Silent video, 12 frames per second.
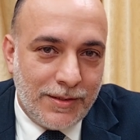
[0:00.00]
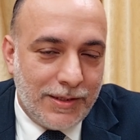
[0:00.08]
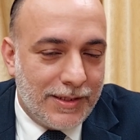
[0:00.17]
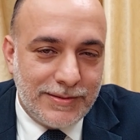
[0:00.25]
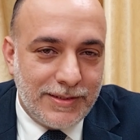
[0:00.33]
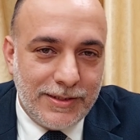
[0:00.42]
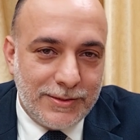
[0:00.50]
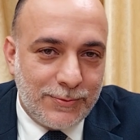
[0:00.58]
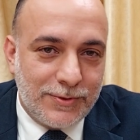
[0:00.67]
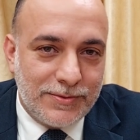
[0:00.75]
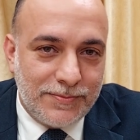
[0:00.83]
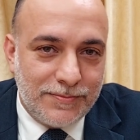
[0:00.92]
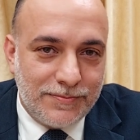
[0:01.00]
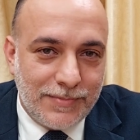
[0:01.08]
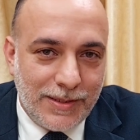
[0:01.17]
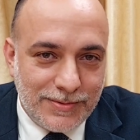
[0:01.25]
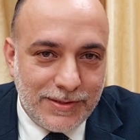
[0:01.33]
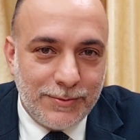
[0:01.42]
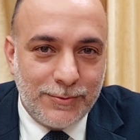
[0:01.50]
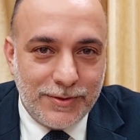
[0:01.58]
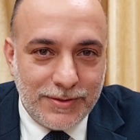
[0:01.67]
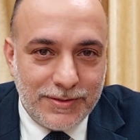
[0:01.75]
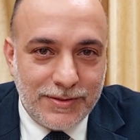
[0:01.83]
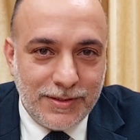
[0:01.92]
I'm going to say these words. I'm saying the
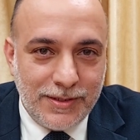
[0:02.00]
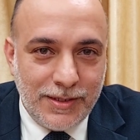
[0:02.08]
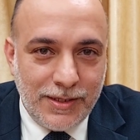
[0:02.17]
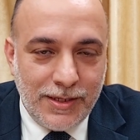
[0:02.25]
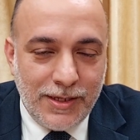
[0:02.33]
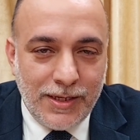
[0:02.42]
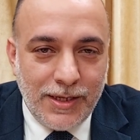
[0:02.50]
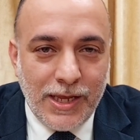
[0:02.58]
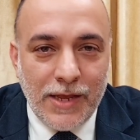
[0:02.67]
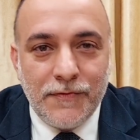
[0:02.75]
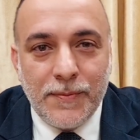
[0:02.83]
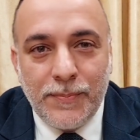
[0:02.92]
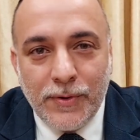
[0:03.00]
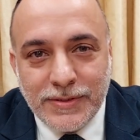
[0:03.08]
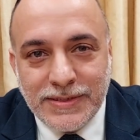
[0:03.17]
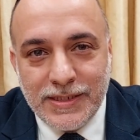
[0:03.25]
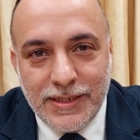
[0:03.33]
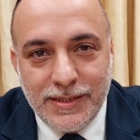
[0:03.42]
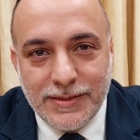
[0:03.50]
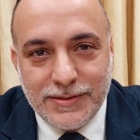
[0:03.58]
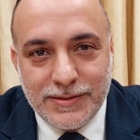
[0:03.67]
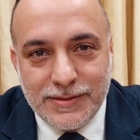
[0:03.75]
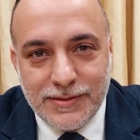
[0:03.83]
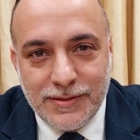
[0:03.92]
words. If a person
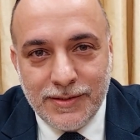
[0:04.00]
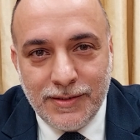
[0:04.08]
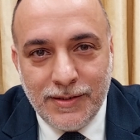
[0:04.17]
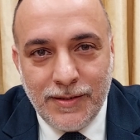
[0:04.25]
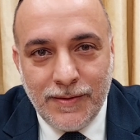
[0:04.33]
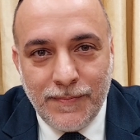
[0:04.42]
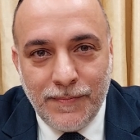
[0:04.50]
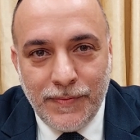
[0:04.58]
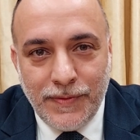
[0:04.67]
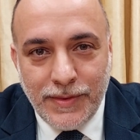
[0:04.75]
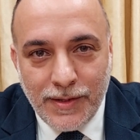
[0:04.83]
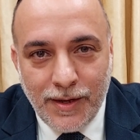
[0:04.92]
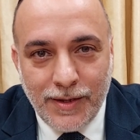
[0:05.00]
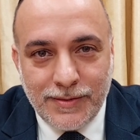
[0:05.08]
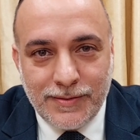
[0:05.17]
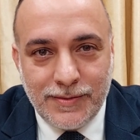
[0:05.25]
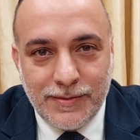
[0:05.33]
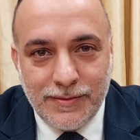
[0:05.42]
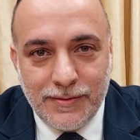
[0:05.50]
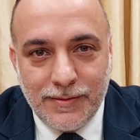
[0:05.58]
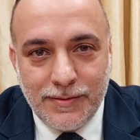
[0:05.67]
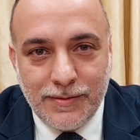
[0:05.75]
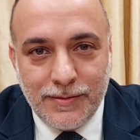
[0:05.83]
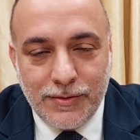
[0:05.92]
is not
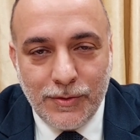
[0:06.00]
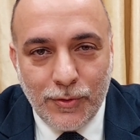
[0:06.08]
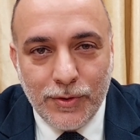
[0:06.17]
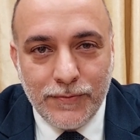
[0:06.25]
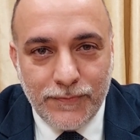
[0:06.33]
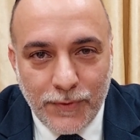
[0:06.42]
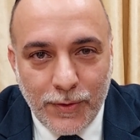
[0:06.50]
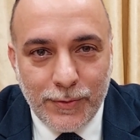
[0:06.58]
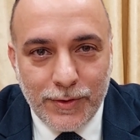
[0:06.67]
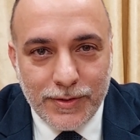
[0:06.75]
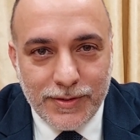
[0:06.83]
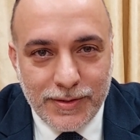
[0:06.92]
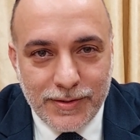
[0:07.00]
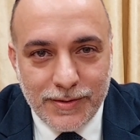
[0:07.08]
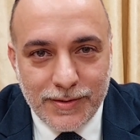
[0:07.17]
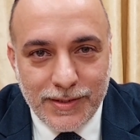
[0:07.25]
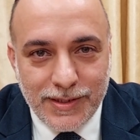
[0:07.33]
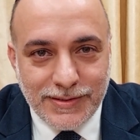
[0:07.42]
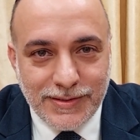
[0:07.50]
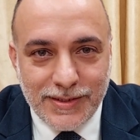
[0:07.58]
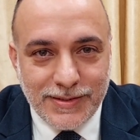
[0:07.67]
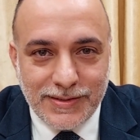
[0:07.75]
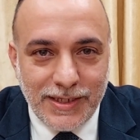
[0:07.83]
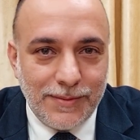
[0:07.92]
going forward, it's not
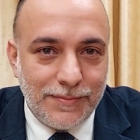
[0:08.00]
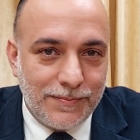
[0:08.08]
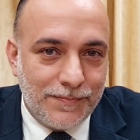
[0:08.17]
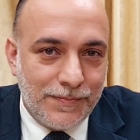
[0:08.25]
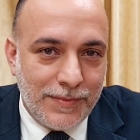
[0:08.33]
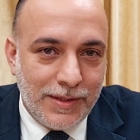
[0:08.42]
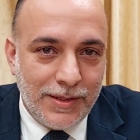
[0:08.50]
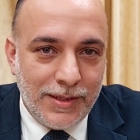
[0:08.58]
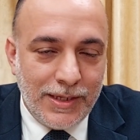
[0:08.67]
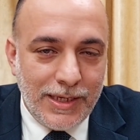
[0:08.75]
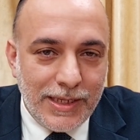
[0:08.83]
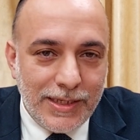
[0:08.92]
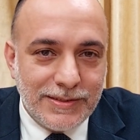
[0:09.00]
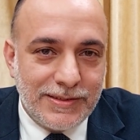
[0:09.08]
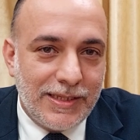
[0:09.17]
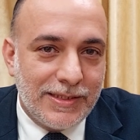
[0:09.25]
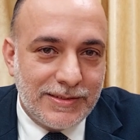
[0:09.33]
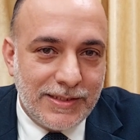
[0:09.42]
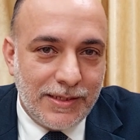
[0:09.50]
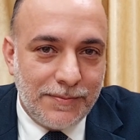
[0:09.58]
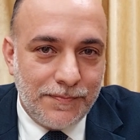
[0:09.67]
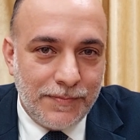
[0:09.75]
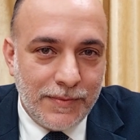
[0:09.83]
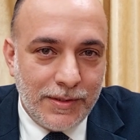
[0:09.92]
the same. He didn't stay the
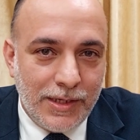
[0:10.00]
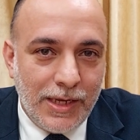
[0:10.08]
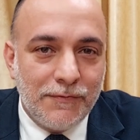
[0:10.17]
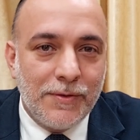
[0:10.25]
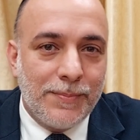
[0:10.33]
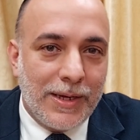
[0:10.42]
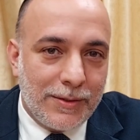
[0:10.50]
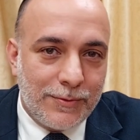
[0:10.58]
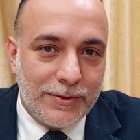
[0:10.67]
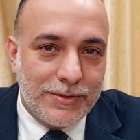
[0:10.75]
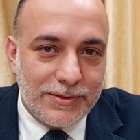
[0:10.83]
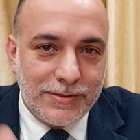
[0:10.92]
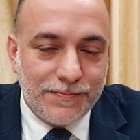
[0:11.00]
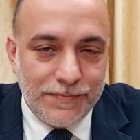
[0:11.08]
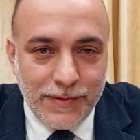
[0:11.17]
same. He went backwards.